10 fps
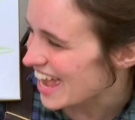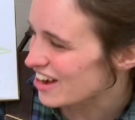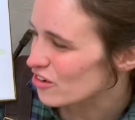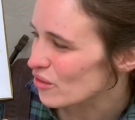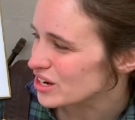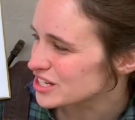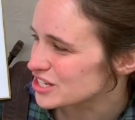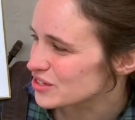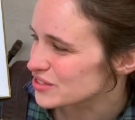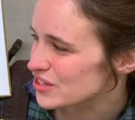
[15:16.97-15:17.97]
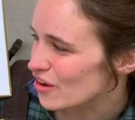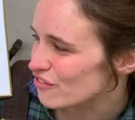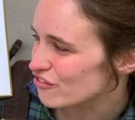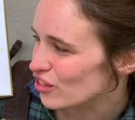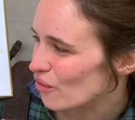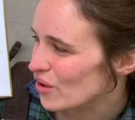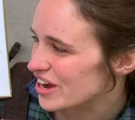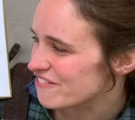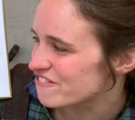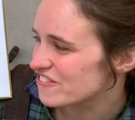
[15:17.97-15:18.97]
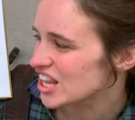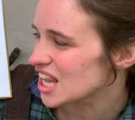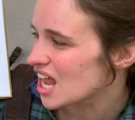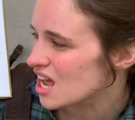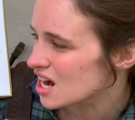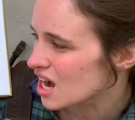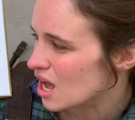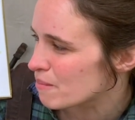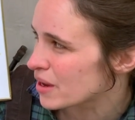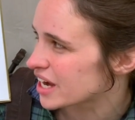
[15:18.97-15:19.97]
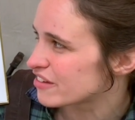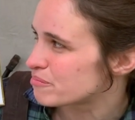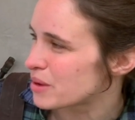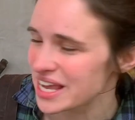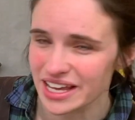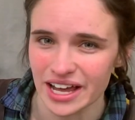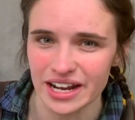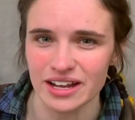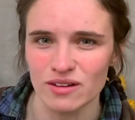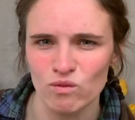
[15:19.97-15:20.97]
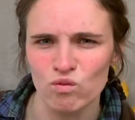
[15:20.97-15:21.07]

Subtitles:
And in order to do so, Floyd flung a bucket of paint at it.